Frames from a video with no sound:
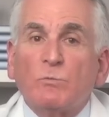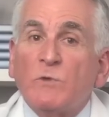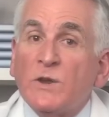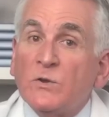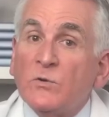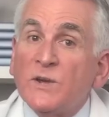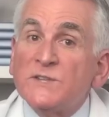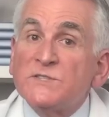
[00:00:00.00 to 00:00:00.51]

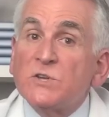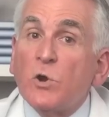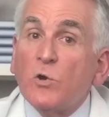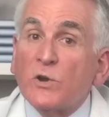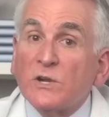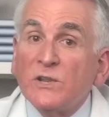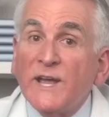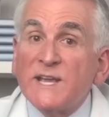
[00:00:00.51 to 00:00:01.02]
Retinoids
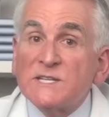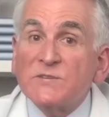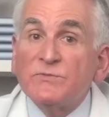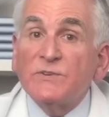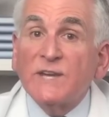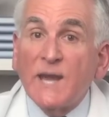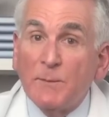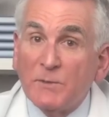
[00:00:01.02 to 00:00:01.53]
are a class
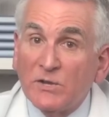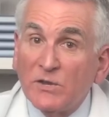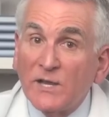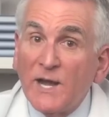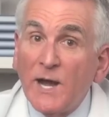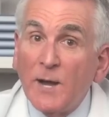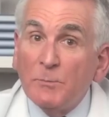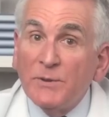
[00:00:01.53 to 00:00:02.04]
of chemical
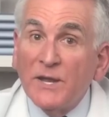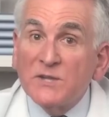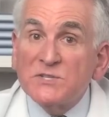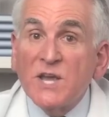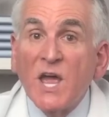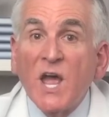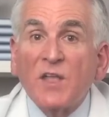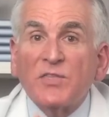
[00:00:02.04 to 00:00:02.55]

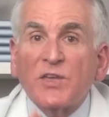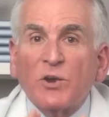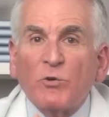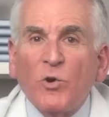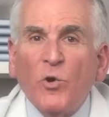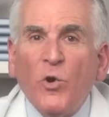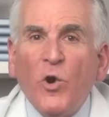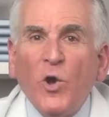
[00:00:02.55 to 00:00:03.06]
compounds that
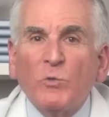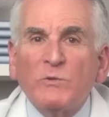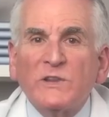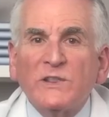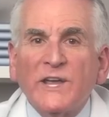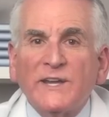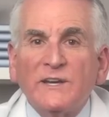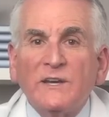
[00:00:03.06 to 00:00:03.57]
are all
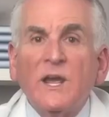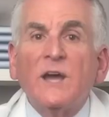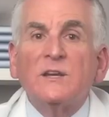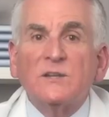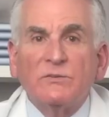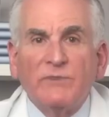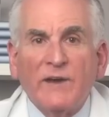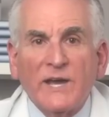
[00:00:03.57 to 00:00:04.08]
related
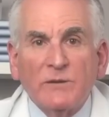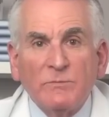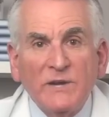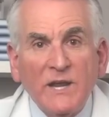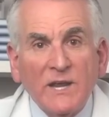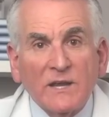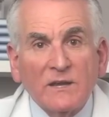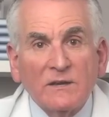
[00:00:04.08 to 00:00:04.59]
to
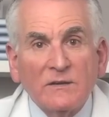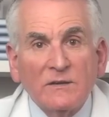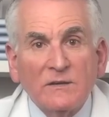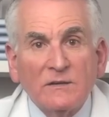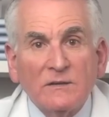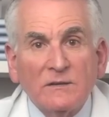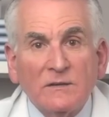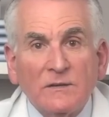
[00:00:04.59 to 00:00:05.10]
vitamin A.
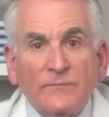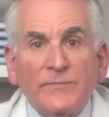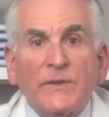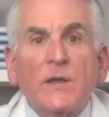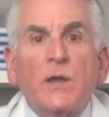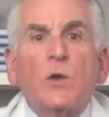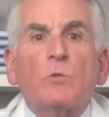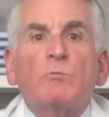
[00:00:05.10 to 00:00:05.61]

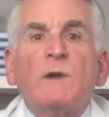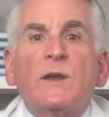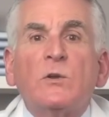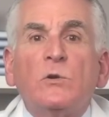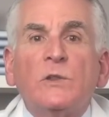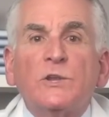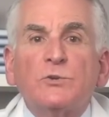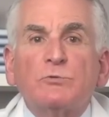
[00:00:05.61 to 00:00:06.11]

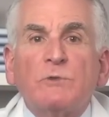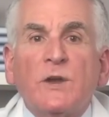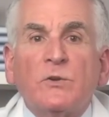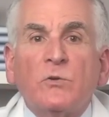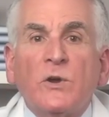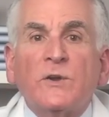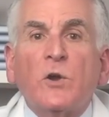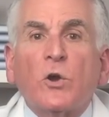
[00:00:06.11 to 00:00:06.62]
Retinol and
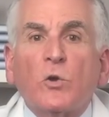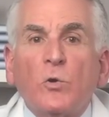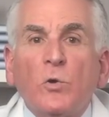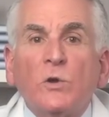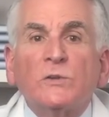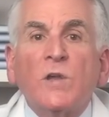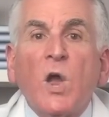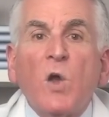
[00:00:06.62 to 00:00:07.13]
tretinoin are
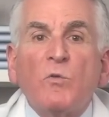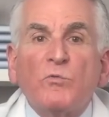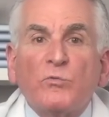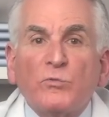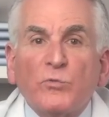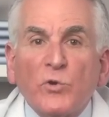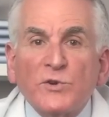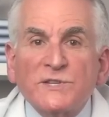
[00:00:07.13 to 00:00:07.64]
called
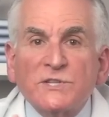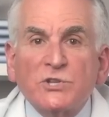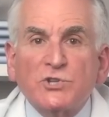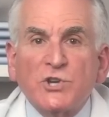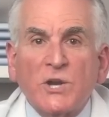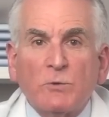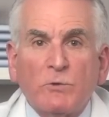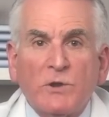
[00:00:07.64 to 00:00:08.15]

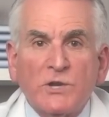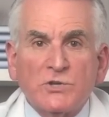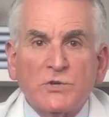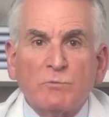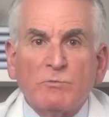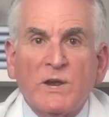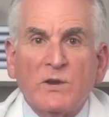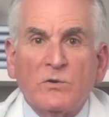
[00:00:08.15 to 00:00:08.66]

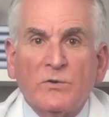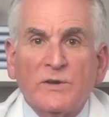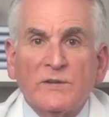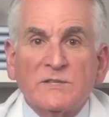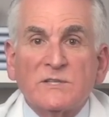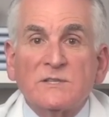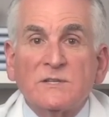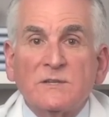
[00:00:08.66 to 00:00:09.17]
first-generation
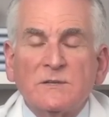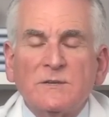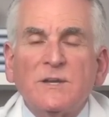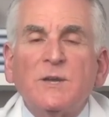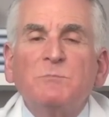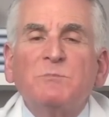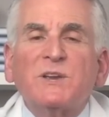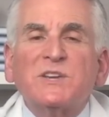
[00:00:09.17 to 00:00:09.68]
retinoids
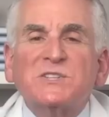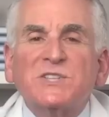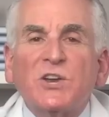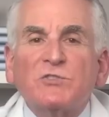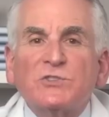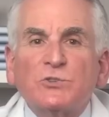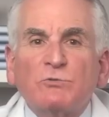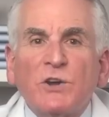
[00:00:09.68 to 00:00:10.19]
because
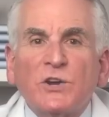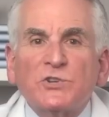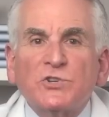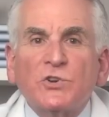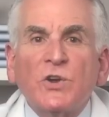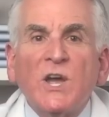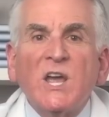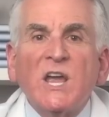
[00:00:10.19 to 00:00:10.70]
their
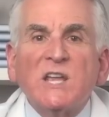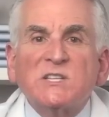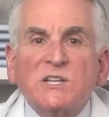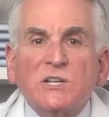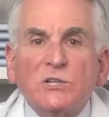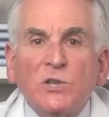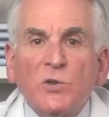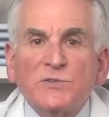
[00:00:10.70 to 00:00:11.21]
structure
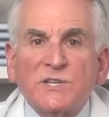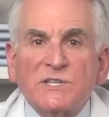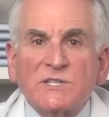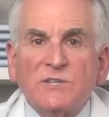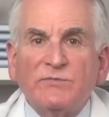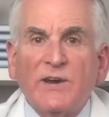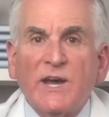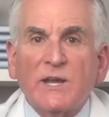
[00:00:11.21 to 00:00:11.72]
is
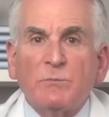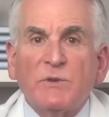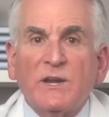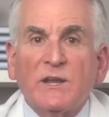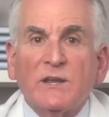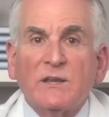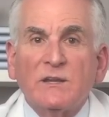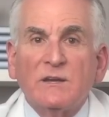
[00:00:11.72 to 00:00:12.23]
closest to
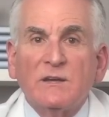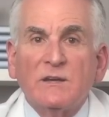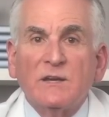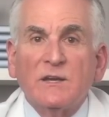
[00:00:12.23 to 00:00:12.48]
vitamin A.